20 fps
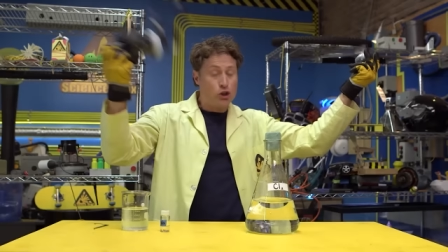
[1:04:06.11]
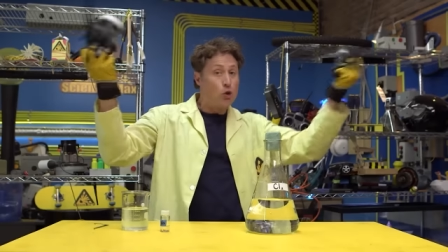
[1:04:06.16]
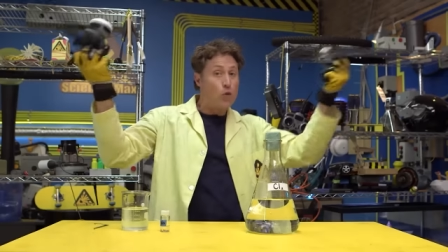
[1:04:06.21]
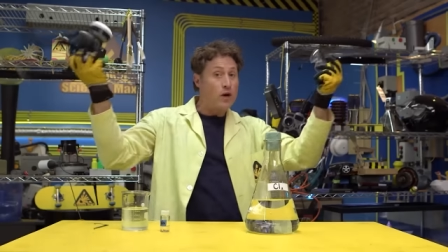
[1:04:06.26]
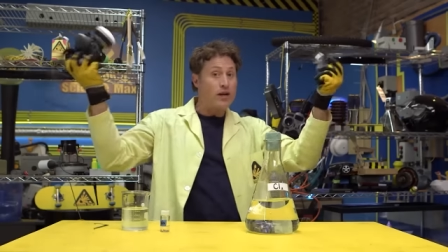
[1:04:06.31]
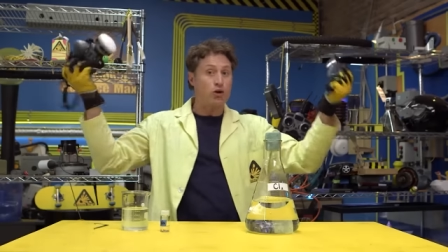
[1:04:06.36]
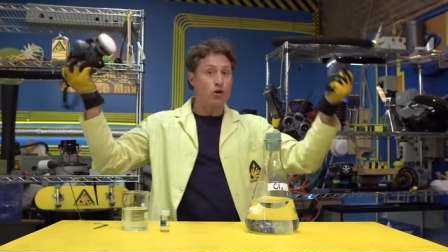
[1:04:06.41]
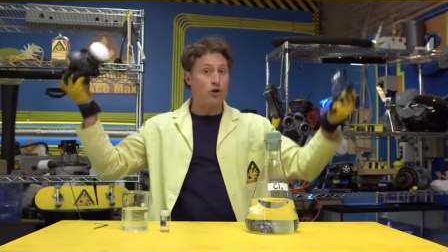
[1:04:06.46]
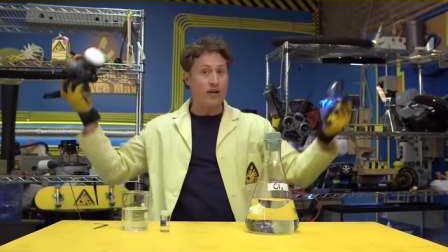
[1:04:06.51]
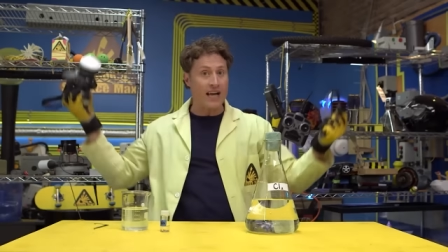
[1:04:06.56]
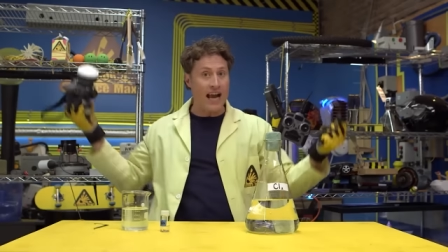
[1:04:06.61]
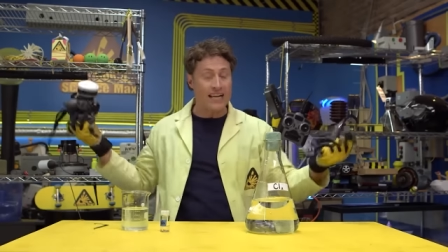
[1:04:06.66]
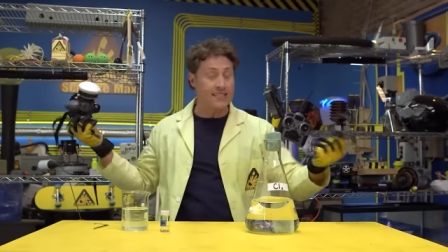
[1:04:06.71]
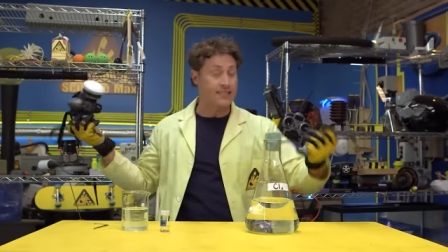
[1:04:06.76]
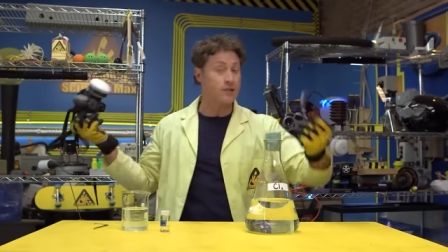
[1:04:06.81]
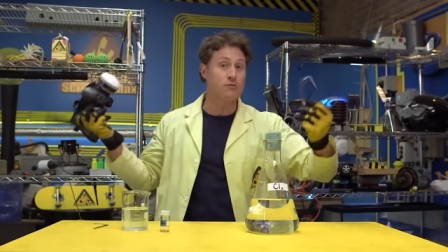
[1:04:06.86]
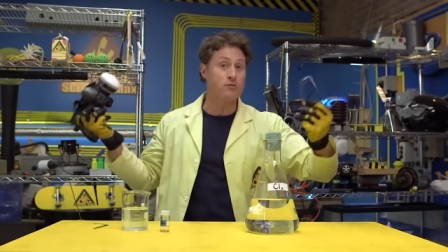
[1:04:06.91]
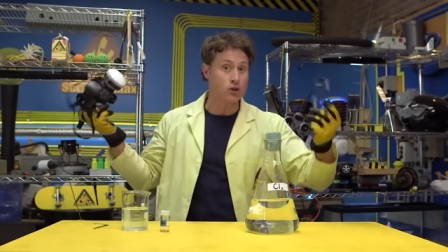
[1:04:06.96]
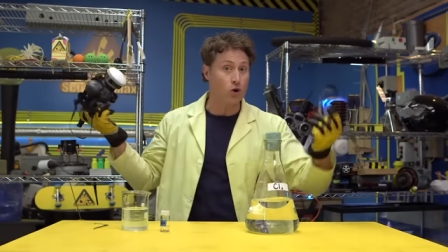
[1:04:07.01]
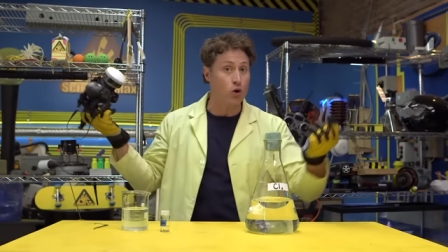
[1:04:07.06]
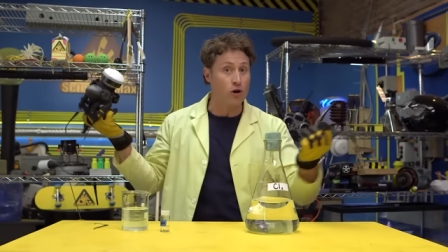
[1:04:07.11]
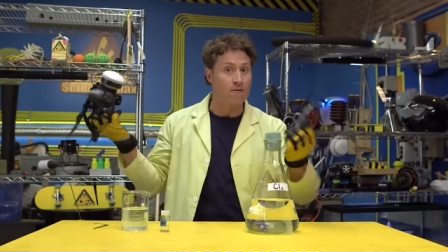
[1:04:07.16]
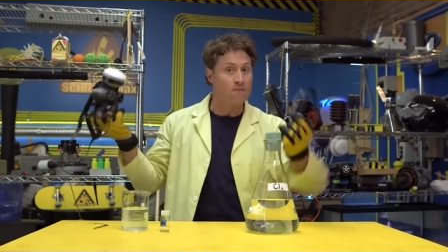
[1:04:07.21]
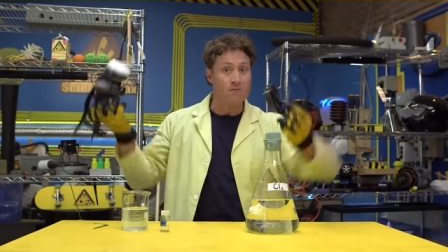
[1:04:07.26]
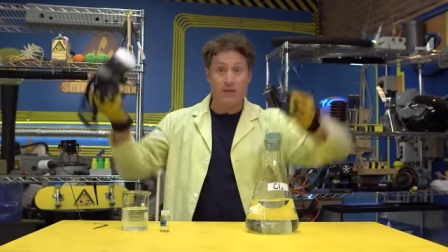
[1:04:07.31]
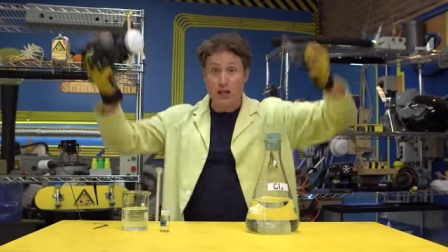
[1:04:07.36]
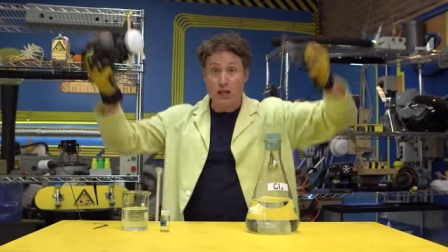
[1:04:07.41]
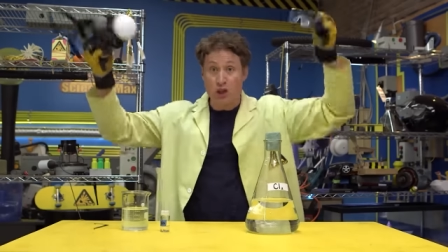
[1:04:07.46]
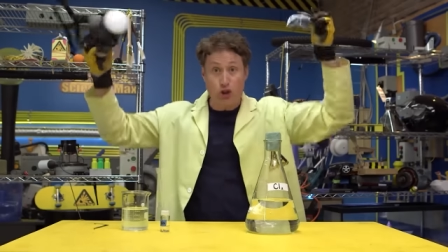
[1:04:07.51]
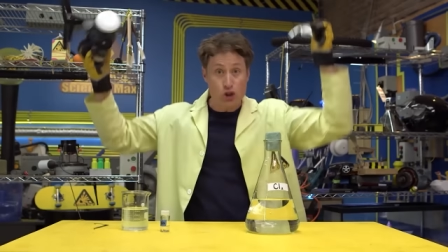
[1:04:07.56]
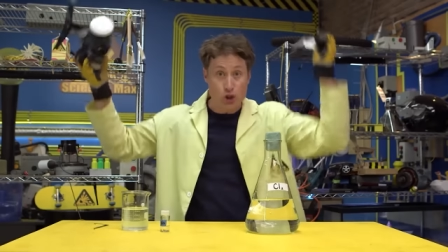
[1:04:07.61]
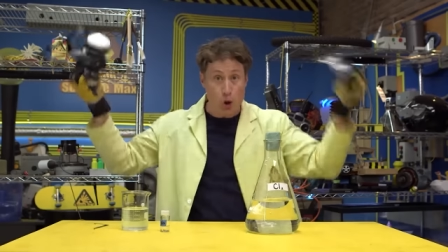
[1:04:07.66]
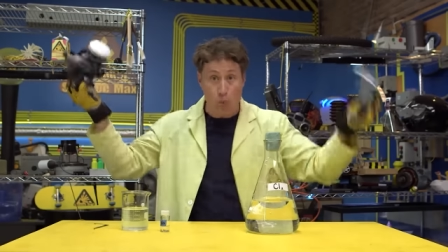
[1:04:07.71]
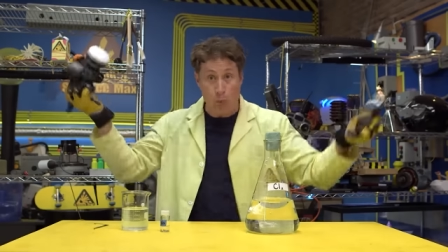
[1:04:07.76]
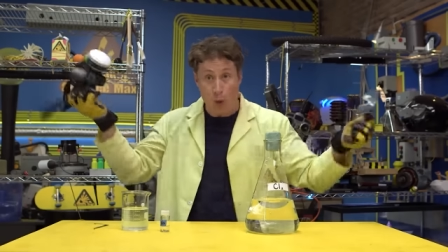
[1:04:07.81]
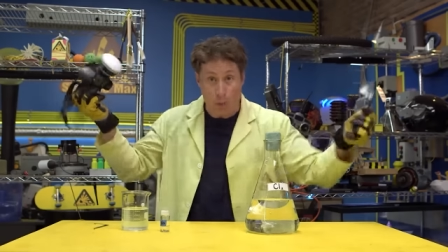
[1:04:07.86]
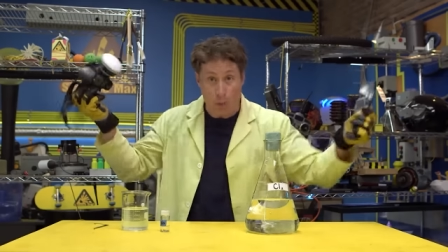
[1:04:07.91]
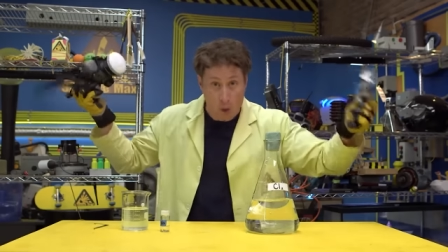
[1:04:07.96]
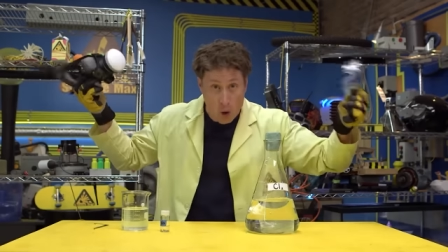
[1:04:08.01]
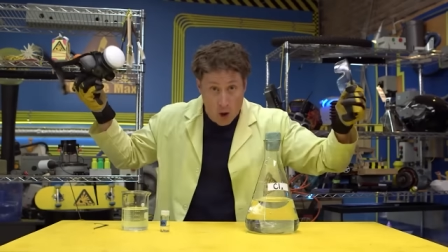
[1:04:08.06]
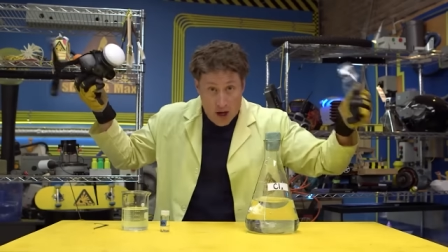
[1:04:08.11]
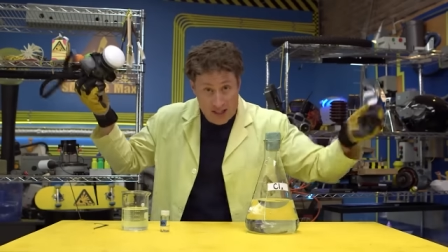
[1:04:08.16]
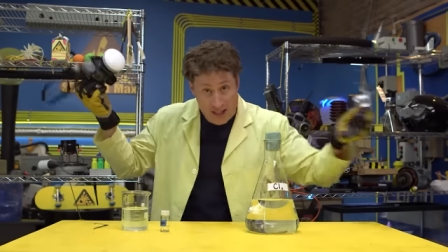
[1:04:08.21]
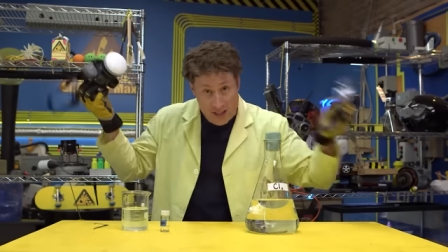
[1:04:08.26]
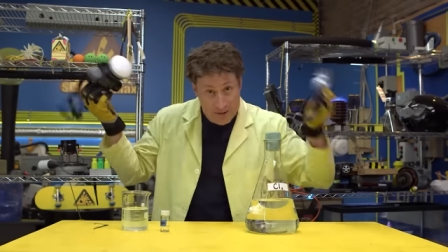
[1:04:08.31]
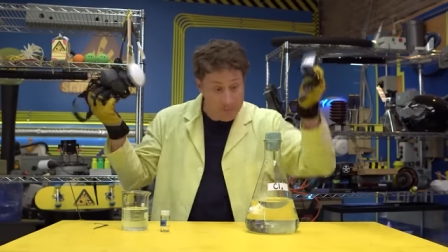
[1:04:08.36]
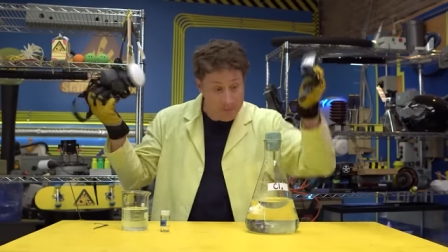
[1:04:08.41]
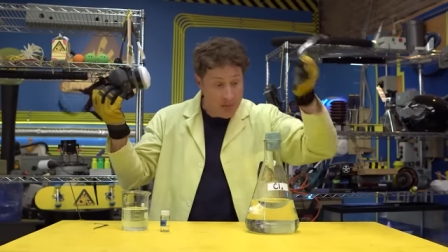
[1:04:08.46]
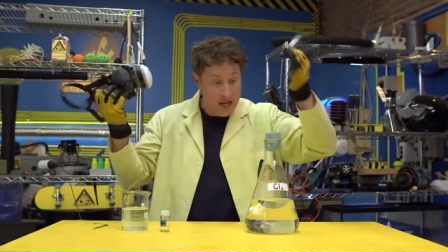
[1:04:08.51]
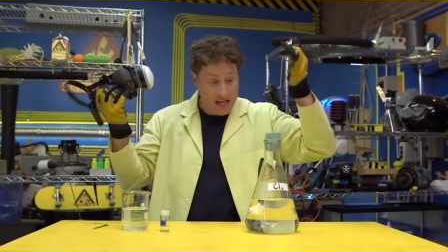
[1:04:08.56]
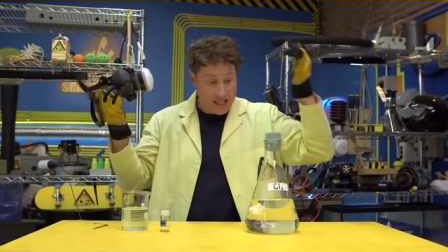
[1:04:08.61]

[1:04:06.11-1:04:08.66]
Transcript: Do we create some sort of super poison?